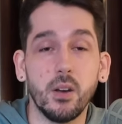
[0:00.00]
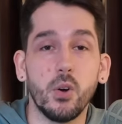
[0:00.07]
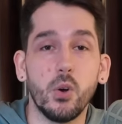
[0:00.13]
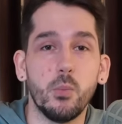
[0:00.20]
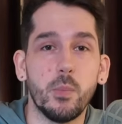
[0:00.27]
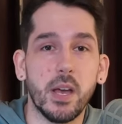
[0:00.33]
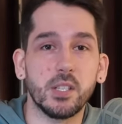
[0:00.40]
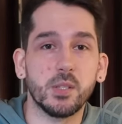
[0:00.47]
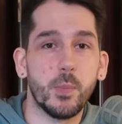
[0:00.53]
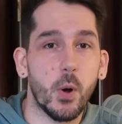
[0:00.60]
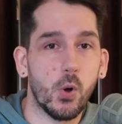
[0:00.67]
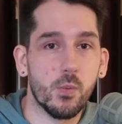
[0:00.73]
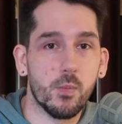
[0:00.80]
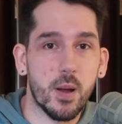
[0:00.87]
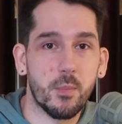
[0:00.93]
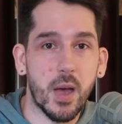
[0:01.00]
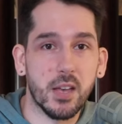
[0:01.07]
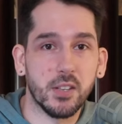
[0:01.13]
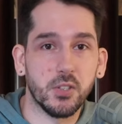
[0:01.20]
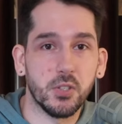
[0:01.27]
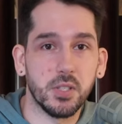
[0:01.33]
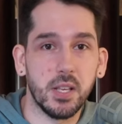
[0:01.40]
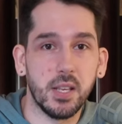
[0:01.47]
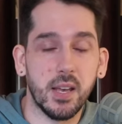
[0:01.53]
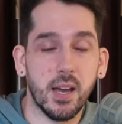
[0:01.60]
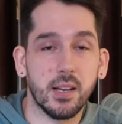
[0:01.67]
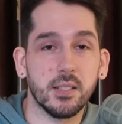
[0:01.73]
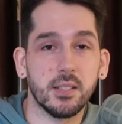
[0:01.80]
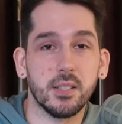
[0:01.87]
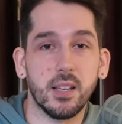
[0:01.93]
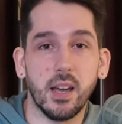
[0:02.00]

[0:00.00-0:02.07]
who makes Pokemon Masters EX,